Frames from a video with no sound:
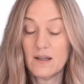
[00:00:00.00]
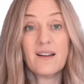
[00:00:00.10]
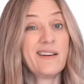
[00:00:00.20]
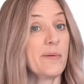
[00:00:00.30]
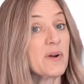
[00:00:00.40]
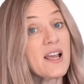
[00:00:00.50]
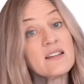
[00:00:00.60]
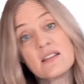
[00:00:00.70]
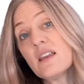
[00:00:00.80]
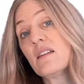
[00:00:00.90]
Number
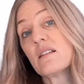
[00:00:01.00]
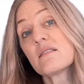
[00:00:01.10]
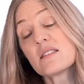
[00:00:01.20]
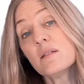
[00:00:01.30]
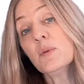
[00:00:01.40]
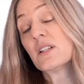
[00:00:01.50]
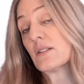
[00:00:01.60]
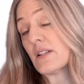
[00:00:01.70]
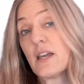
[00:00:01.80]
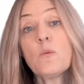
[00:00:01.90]
19,
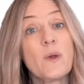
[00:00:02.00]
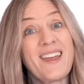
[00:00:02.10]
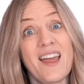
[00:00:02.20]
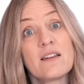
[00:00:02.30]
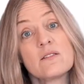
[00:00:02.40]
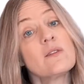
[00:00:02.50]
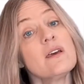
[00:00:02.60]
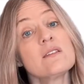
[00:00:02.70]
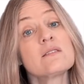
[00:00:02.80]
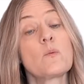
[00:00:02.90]
similarly, we can't do this.